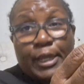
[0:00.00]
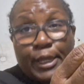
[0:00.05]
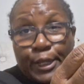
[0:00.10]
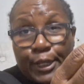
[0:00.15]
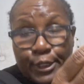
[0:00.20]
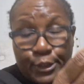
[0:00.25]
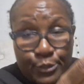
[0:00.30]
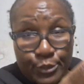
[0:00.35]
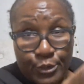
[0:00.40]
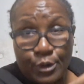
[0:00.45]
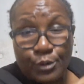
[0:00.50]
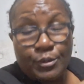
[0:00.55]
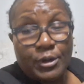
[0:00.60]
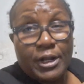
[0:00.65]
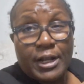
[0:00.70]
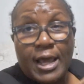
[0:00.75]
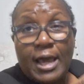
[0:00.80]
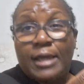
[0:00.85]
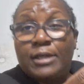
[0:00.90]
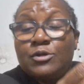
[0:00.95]
And you know
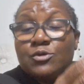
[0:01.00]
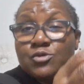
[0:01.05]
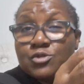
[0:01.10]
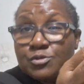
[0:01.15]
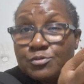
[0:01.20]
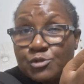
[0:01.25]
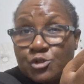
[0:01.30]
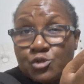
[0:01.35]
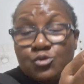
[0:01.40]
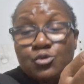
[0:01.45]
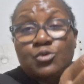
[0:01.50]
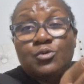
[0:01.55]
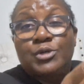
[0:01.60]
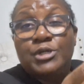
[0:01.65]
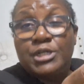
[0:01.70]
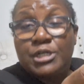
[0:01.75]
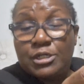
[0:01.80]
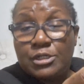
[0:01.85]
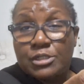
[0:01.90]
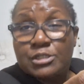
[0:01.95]
what? I use them
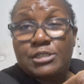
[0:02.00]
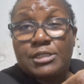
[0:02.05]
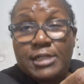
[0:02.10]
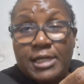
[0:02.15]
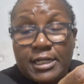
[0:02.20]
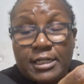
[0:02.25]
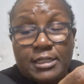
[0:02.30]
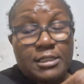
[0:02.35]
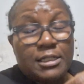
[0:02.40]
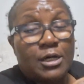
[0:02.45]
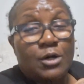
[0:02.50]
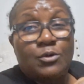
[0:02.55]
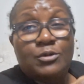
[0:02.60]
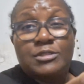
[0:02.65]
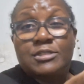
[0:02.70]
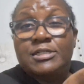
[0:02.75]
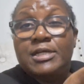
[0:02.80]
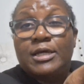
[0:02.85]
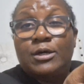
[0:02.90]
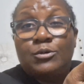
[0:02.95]
2-3 years later. As long
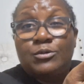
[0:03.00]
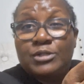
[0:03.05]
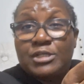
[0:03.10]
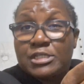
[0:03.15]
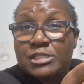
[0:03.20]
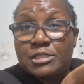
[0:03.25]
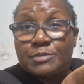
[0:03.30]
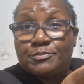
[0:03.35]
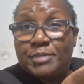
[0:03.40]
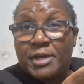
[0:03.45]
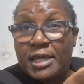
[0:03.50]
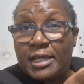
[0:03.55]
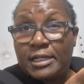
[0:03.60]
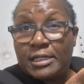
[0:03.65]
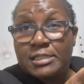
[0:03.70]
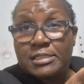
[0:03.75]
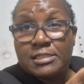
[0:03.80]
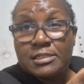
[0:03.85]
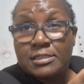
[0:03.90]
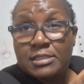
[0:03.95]
as they don't dissipate
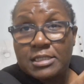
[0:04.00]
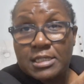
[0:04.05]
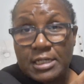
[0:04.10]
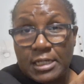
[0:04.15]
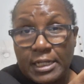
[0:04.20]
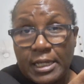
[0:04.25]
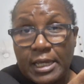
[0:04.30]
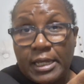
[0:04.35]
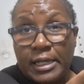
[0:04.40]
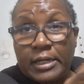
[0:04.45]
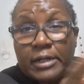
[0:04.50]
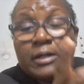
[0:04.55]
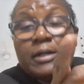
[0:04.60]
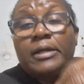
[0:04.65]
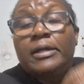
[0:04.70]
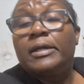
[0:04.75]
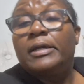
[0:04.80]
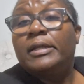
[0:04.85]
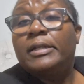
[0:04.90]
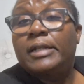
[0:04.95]
into thin
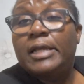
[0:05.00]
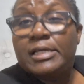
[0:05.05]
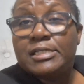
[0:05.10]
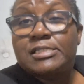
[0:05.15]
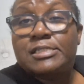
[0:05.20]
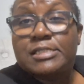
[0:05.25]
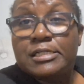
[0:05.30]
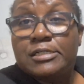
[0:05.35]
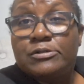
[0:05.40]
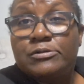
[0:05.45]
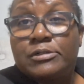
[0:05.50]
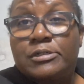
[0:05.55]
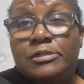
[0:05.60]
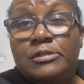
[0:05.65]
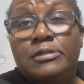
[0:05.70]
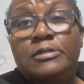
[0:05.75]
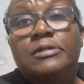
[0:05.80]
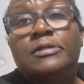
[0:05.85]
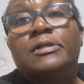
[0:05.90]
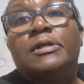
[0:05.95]
air, they still
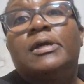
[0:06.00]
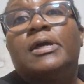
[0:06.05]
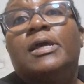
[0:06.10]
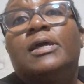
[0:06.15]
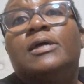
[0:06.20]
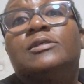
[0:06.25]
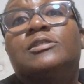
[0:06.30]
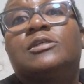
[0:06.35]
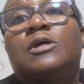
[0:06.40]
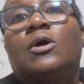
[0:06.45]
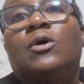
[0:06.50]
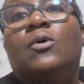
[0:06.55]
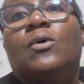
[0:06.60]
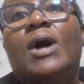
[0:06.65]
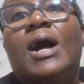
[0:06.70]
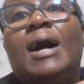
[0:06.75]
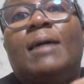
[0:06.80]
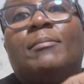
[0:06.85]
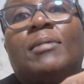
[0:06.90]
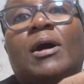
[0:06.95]
good.
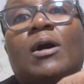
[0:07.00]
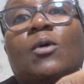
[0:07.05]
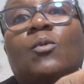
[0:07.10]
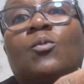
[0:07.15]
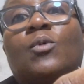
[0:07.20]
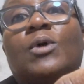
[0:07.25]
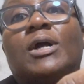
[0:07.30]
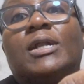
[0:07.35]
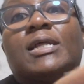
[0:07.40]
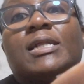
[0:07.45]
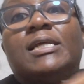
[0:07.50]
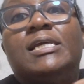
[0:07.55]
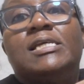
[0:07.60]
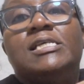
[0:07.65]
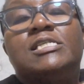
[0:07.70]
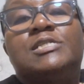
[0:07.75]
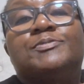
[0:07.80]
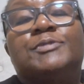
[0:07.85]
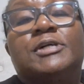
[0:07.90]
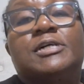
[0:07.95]
So I bought one of
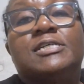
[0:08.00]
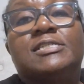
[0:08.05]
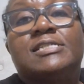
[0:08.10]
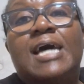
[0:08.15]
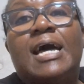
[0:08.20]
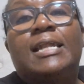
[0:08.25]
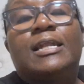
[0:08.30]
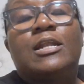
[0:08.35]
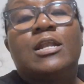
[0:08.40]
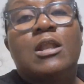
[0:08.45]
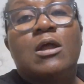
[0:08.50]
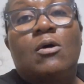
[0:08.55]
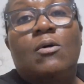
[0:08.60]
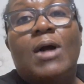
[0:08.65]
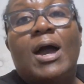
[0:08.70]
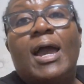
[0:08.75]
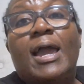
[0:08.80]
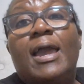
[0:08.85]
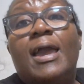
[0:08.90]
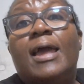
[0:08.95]
these because I know
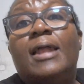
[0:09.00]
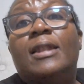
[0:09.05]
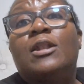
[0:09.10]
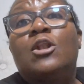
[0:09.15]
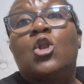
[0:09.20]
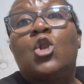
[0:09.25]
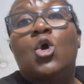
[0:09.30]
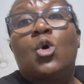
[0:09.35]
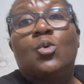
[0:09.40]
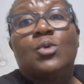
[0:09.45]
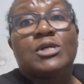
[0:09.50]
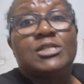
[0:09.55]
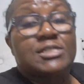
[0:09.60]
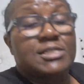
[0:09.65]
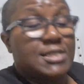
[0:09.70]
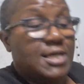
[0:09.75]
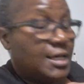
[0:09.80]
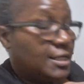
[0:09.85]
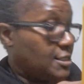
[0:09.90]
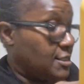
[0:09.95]
I had no
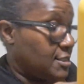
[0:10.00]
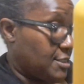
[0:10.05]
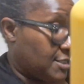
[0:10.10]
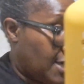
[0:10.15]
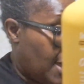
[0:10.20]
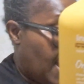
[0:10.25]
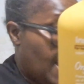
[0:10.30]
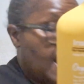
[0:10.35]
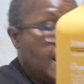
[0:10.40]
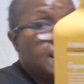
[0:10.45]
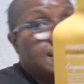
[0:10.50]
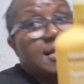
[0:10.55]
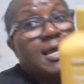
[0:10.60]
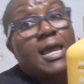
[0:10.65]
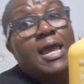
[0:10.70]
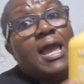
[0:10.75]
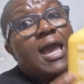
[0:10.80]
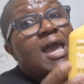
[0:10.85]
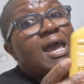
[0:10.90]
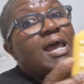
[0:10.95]
insecticide.
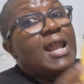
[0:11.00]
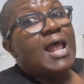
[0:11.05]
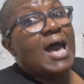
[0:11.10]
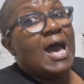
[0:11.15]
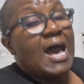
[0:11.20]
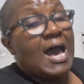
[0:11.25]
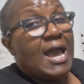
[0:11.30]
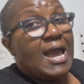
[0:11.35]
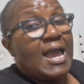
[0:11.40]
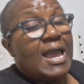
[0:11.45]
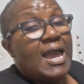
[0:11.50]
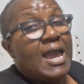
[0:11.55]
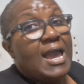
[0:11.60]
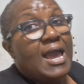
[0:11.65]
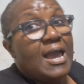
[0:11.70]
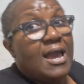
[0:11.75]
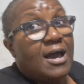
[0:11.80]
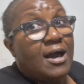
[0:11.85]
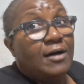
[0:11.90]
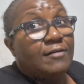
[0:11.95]
And I
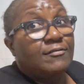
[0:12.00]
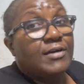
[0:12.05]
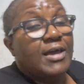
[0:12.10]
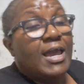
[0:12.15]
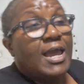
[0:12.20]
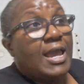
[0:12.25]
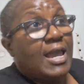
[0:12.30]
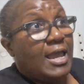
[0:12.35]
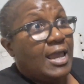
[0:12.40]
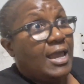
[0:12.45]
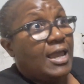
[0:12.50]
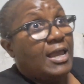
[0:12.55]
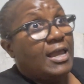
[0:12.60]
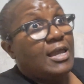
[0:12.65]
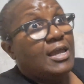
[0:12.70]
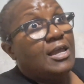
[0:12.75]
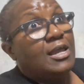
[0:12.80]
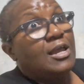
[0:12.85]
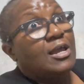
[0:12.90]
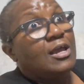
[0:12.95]
have
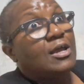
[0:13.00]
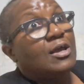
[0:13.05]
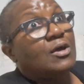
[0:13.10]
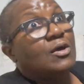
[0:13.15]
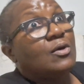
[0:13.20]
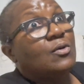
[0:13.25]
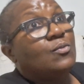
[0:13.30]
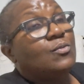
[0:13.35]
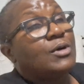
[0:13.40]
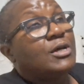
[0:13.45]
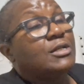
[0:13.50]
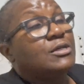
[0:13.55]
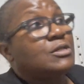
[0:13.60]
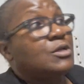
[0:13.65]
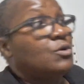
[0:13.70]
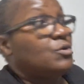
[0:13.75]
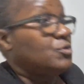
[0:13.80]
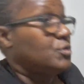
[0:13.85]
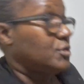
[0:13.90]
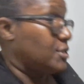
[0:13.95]
a, what are
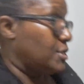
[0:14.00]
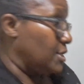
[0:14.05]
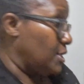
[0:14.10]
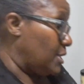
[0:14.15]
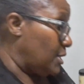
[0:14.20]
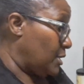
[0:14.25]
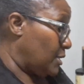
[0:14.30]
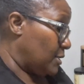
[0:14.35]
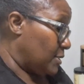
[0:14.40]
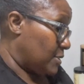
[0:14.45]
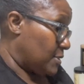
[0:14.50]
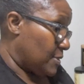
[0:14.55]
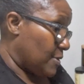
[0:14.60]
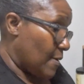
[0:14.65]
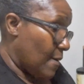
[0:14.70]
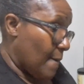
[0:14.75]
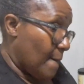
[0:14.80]
those things?